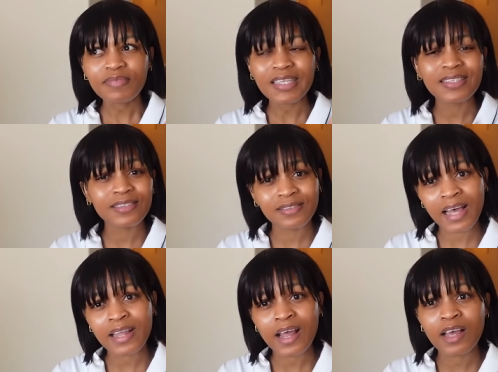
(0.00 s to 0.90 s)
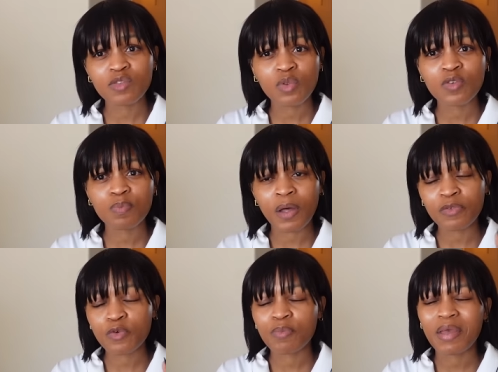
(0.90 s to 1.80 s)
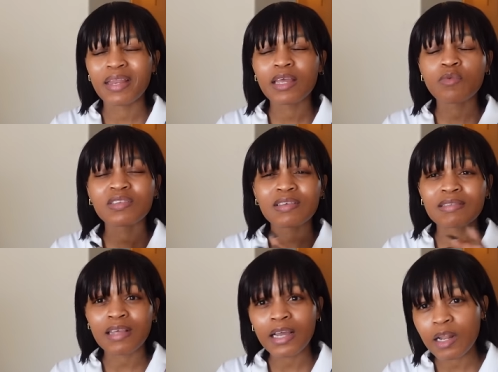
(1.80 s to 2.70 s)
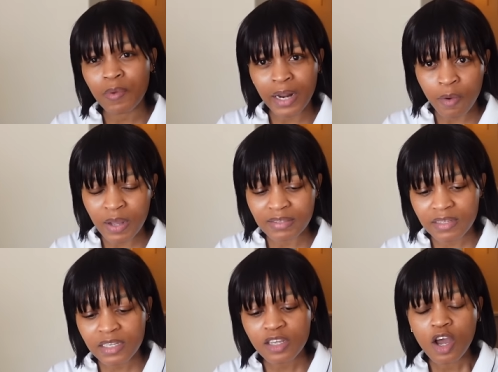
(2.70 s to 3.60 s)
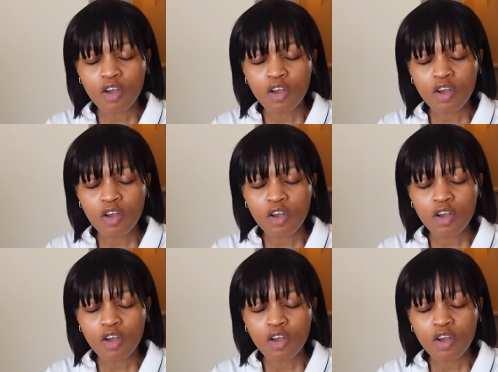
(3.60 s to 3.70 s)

the designer i saw this bathroom and it was exactly what i wanted